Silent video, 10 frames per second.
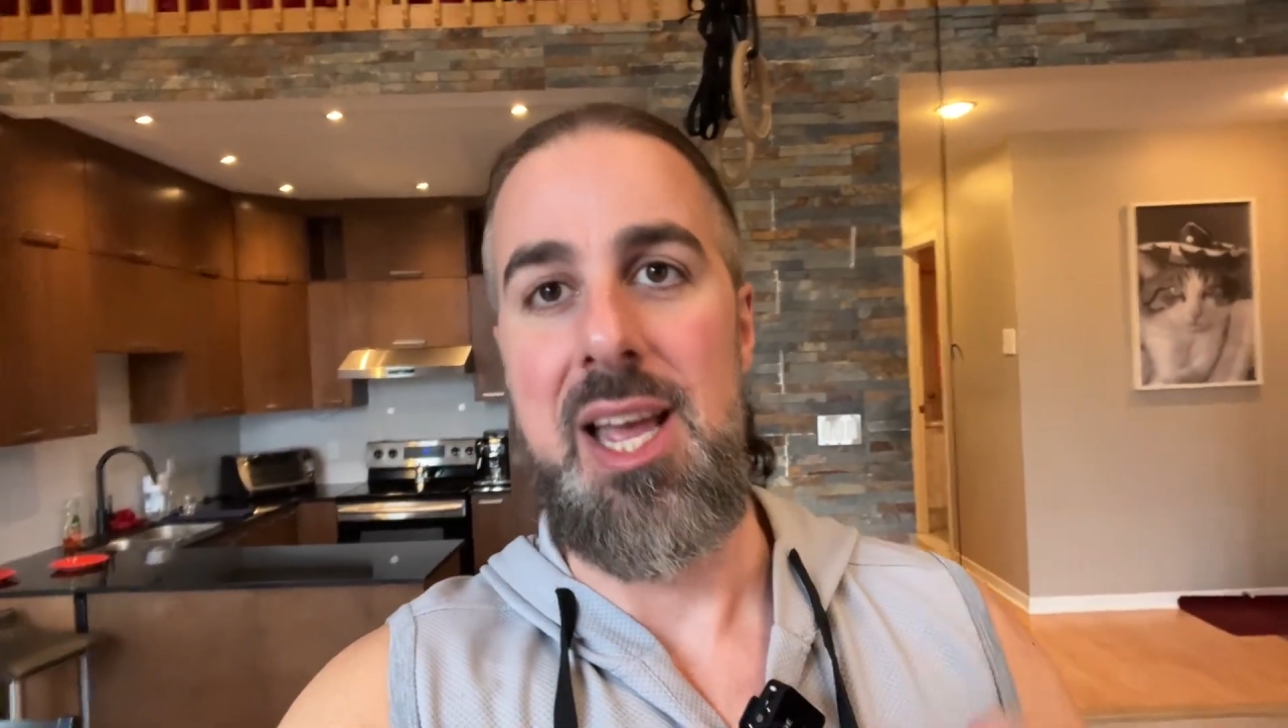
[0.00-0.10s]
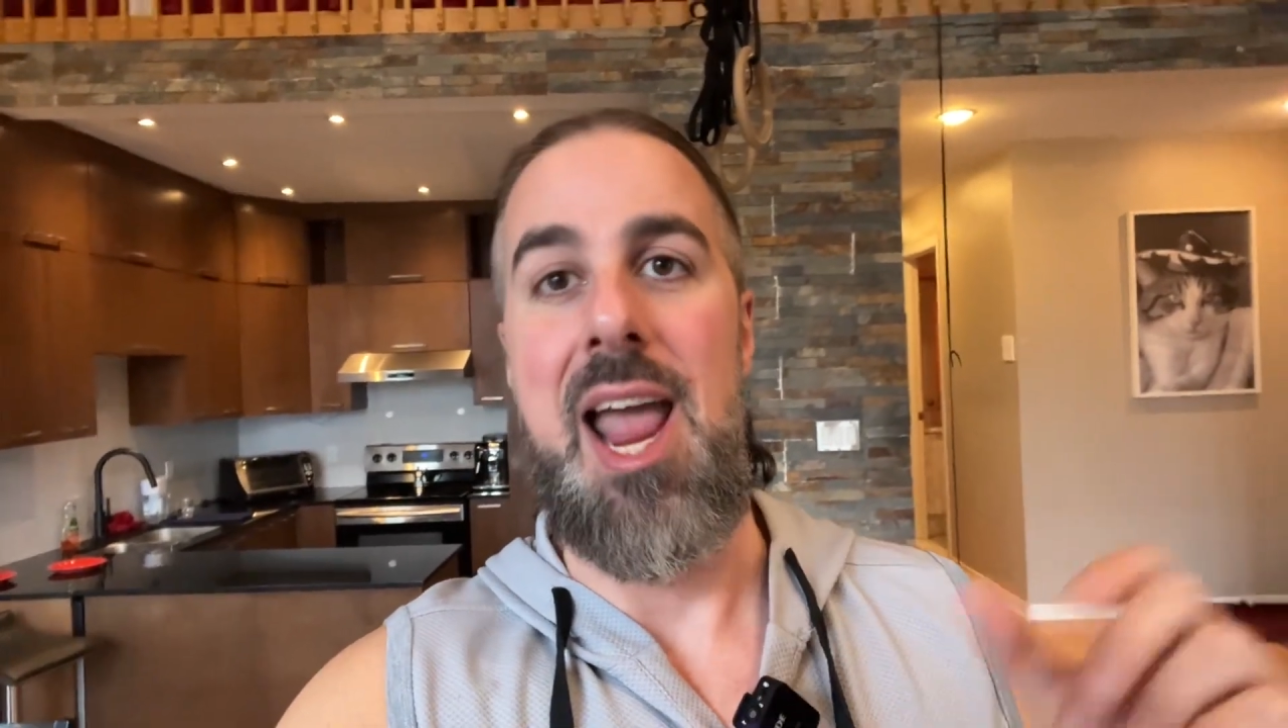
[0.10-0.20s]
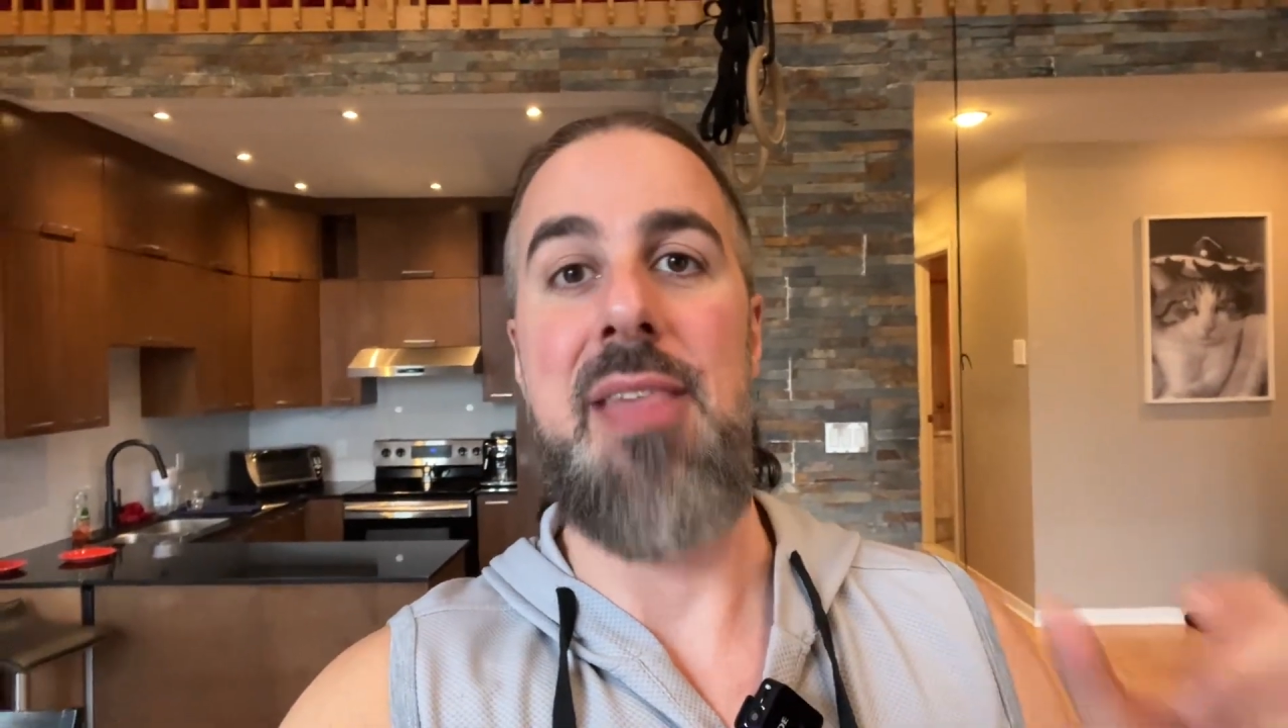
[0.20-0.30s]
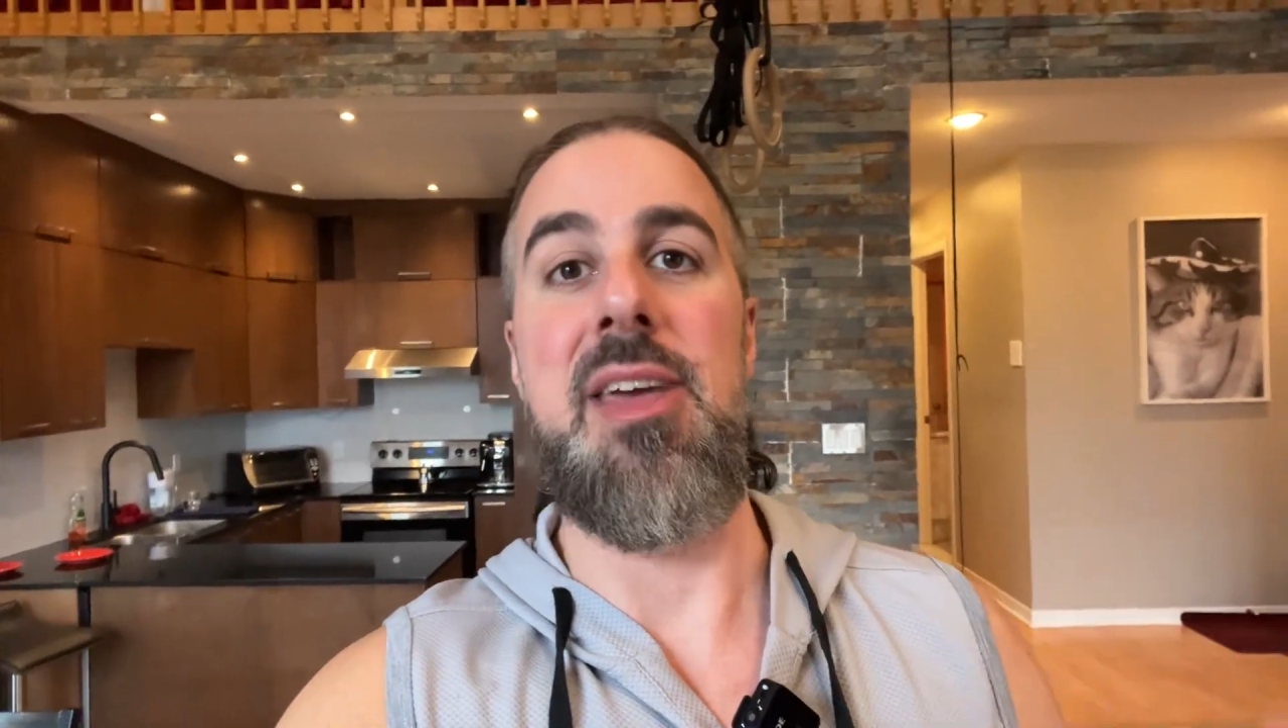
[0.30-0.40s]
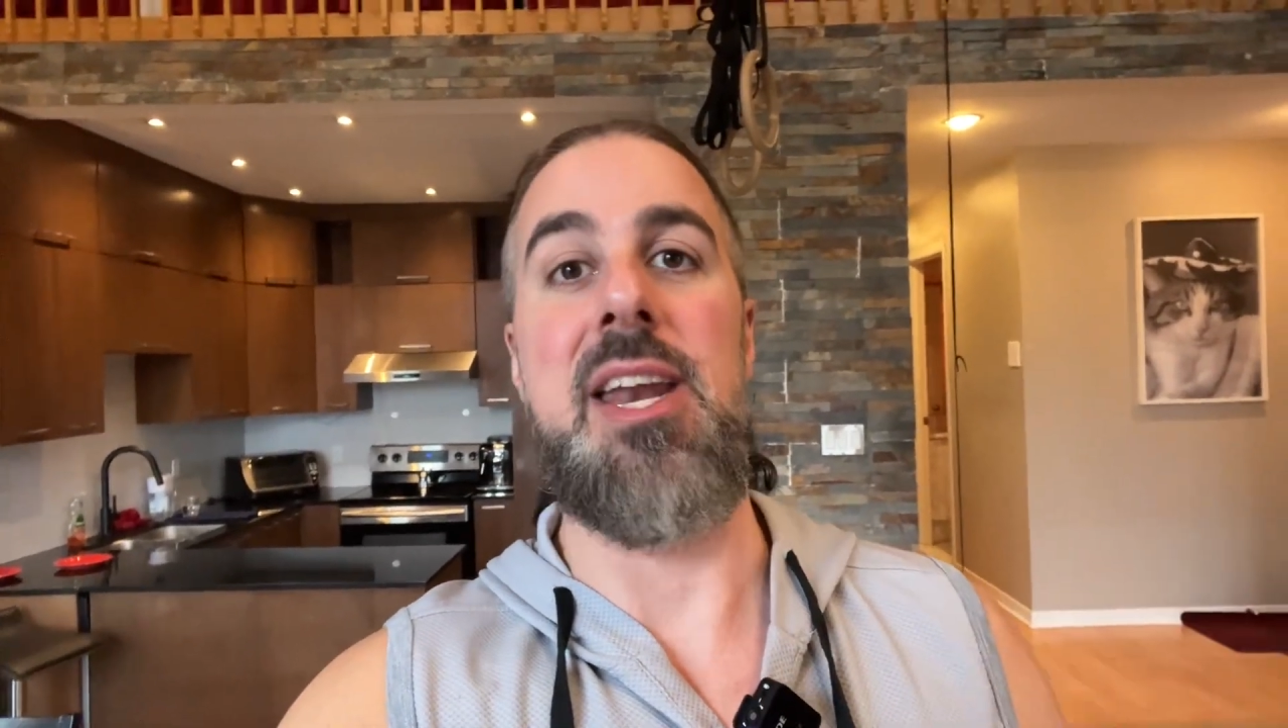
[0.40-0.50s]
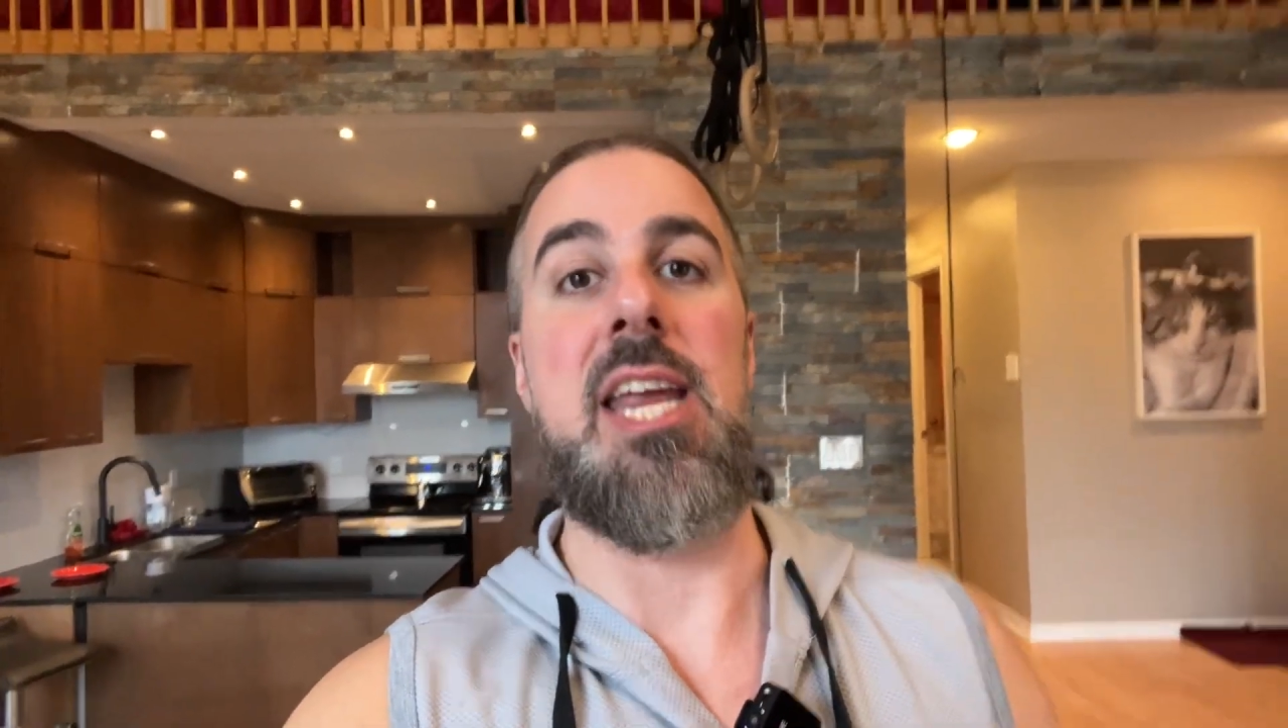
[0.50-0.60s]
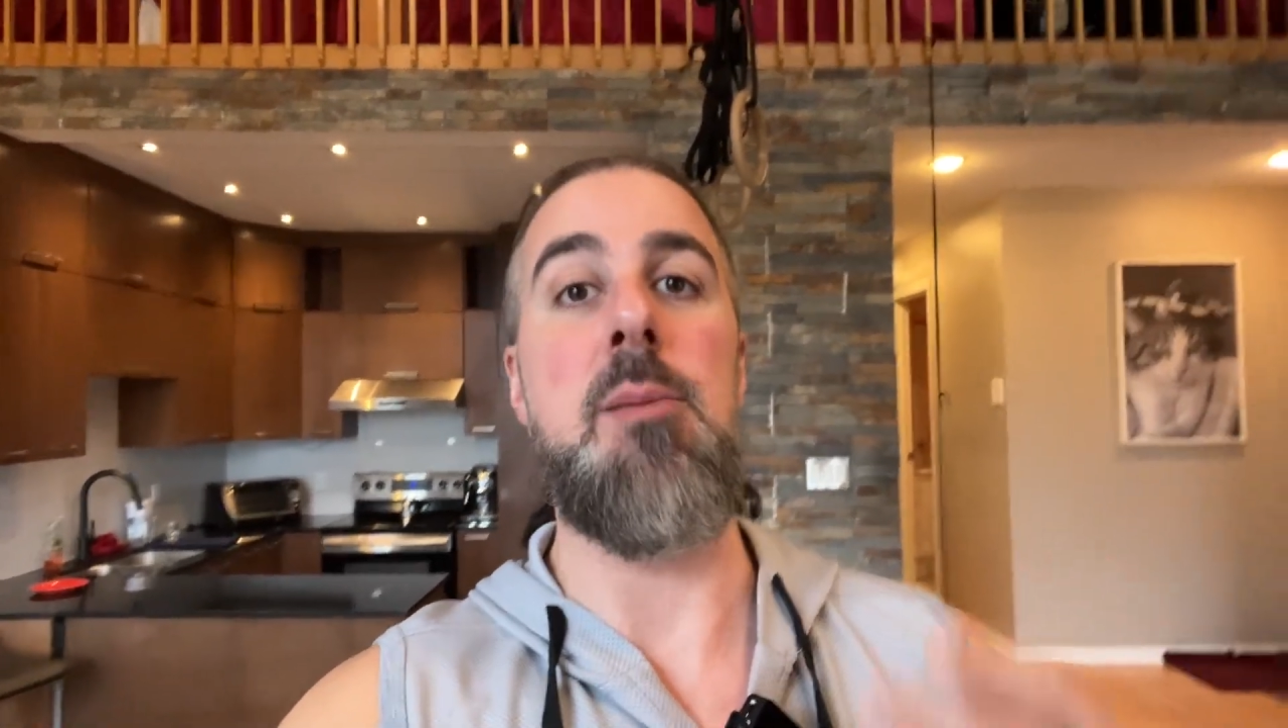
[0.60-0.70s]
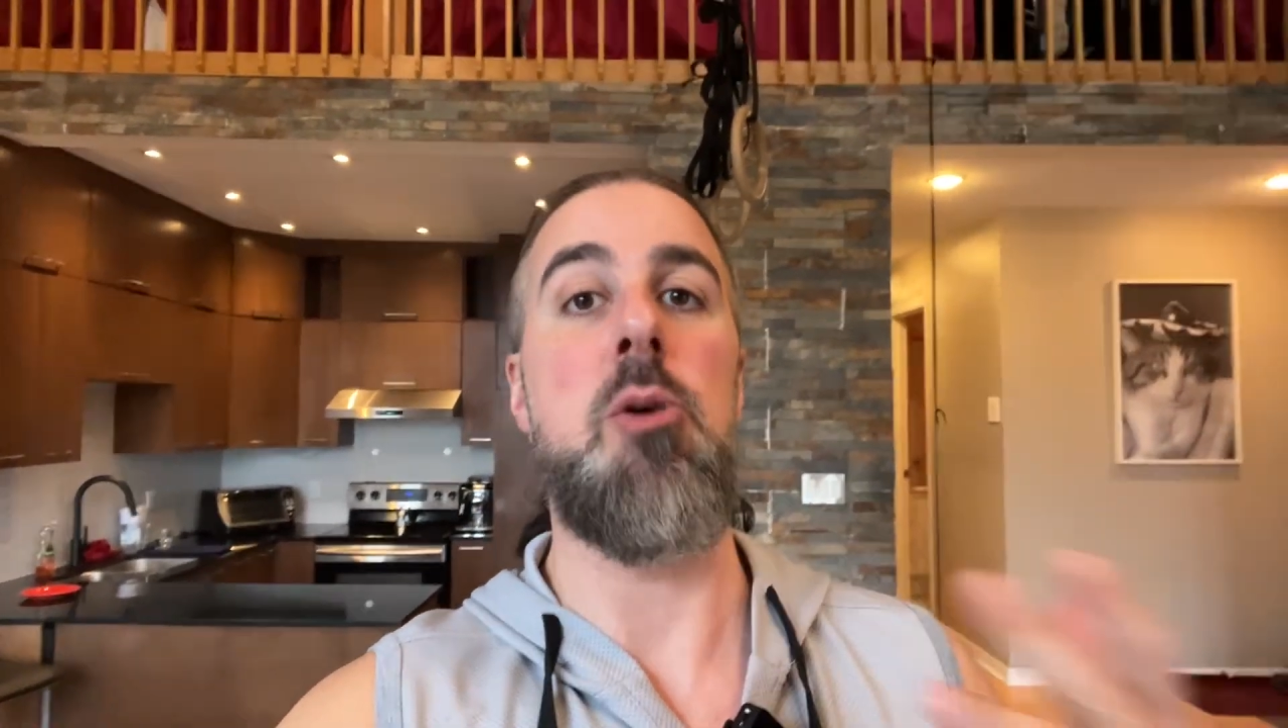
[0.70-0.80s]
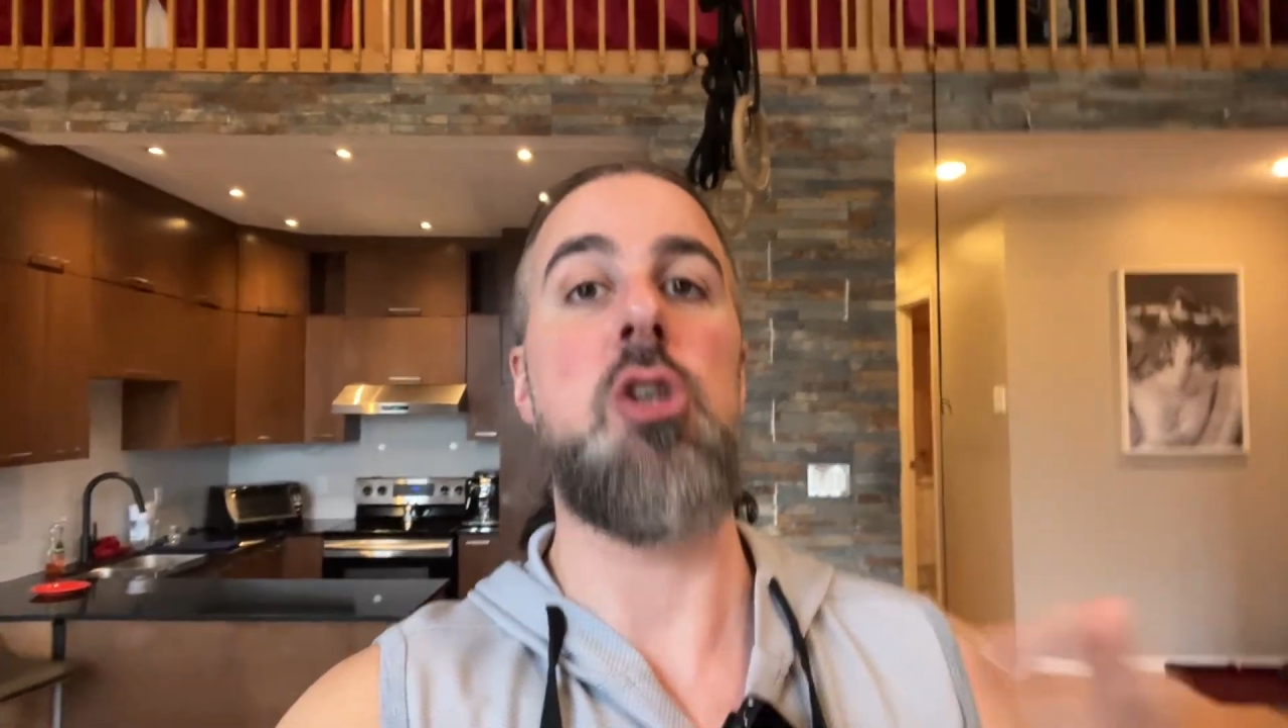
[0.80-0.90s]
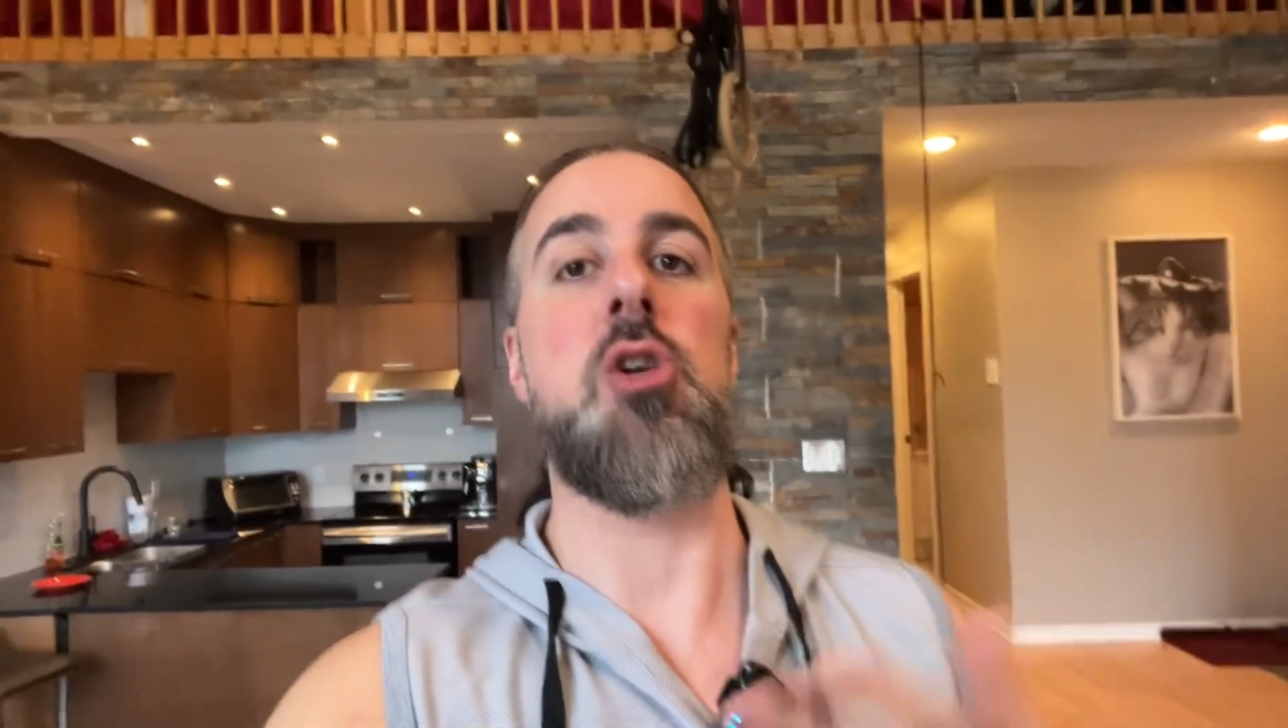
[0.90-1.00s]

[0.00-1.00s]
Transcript: and then input